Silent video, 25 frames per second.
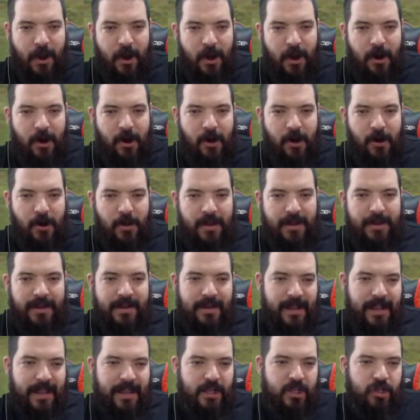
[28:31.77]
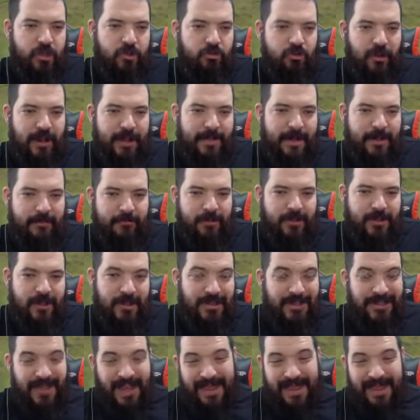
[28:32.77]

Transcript: are extreme irritants.